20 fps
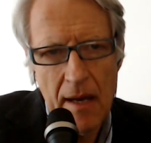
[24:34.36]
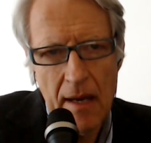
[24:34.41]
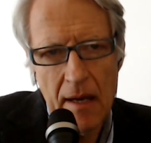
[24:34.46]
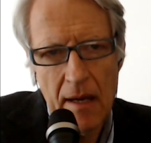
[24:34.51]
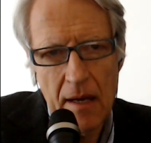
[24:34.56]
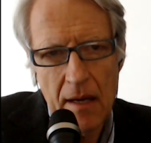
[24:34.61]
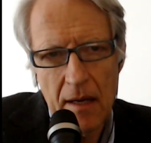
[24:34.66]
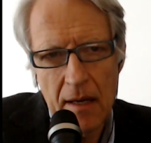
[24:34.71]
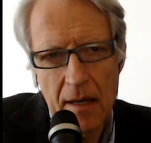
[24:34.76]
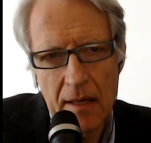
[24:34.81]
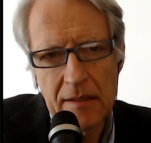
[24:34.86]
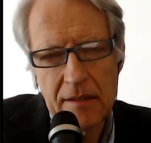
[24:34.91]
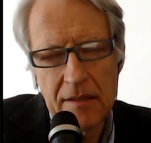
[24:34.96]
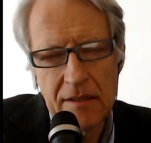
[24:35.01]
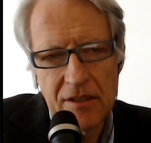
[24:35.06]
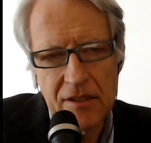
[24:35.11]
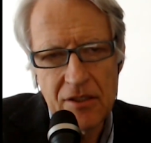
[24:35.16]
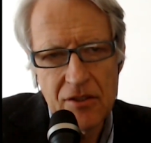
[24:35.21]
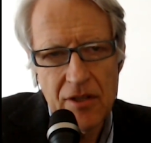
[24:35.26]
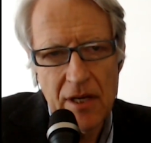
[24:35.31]
and the
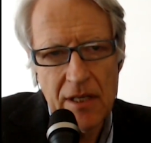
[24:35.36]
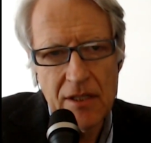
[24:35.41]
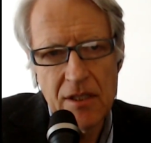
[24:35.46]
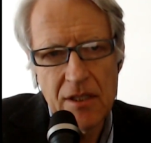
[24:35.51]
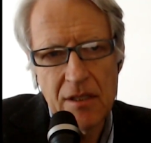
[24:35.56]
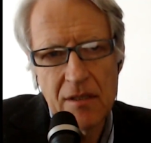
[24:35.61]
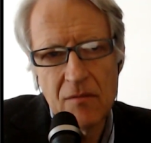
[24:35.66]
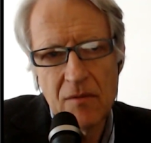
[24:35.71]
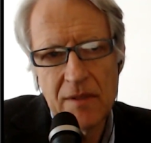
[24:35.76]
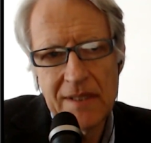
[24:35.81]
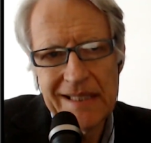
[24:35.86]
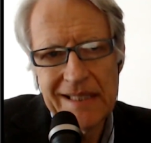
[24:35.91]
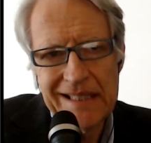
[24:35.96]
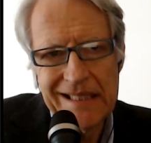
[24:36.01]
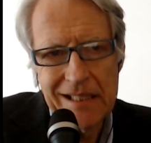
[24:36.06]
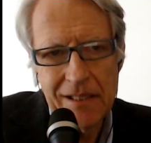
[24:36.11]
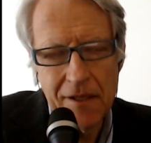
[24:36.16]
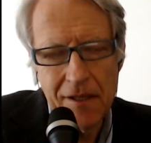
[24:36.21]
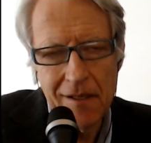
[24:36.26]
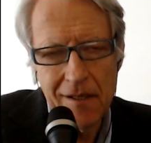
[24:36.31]
destruction was
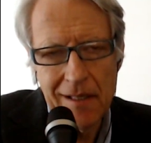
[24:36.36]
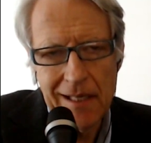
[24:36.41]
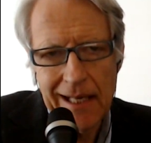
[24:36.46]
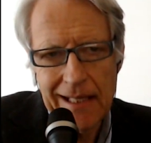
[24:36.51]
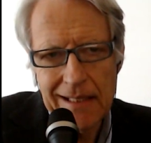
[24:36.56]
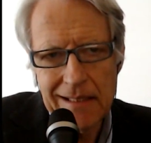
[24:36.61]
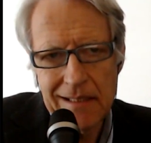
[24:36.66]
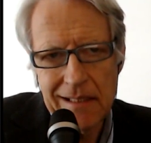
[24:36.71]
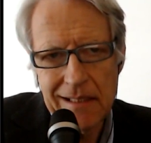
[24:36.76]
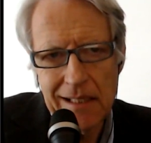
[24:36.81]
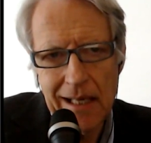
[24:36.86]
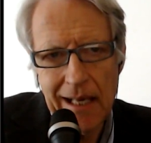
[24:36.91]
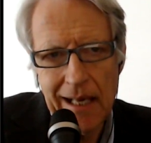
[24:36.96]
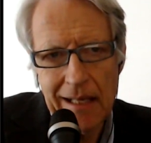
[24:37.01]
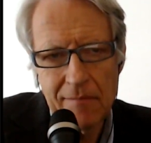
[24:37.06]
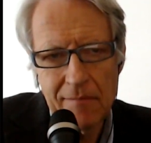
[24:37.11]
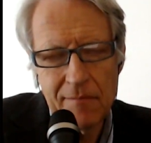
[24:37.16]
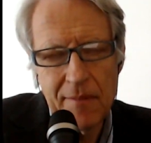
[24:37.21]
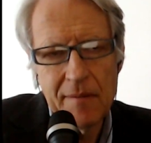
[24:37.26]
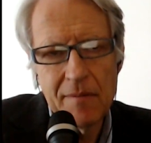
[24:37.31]
circulating,
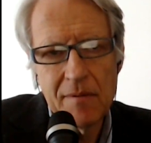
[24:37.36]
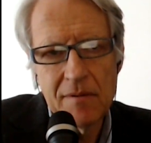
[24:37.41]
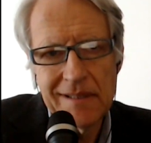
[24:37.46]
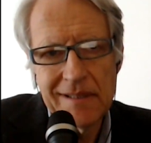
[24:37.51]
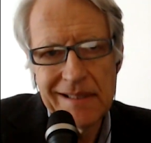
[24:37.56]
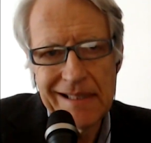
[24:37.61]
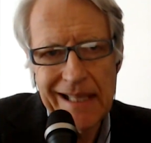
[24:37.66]
and people